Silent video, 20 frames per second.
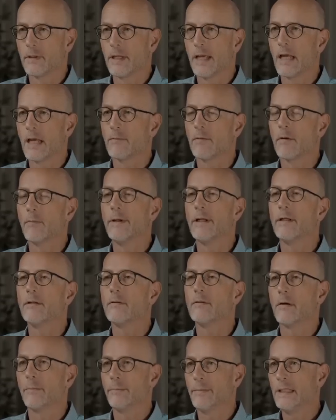And when we
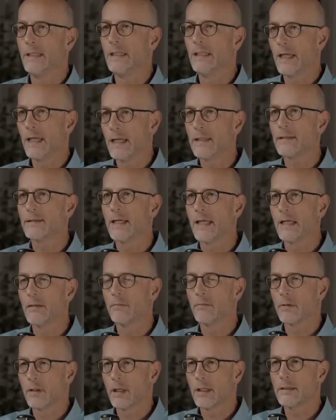do a PSA
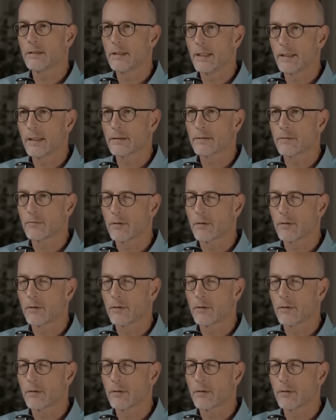blood test,